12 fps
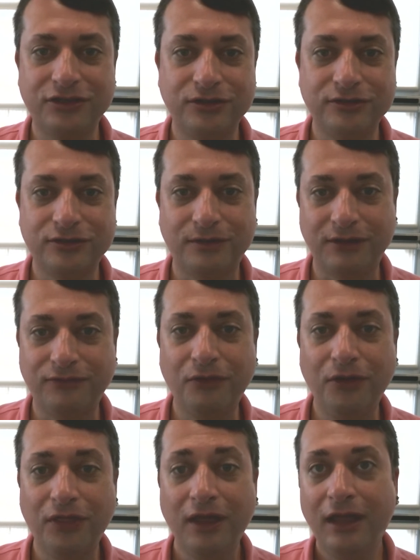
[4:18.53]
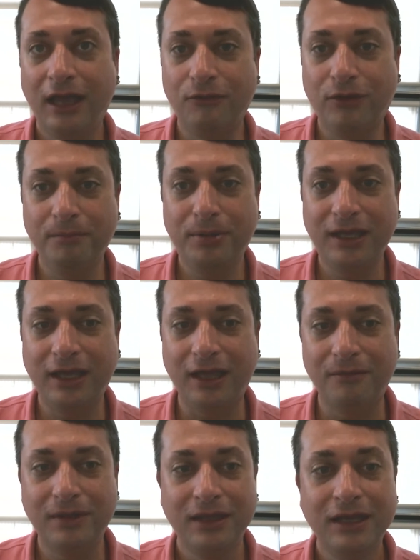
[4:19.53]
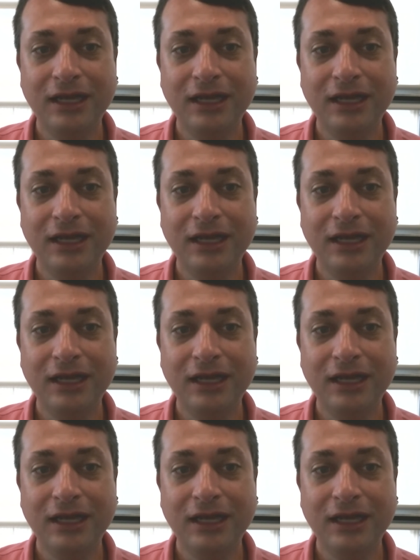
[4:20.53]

June 24th at 1 p.m.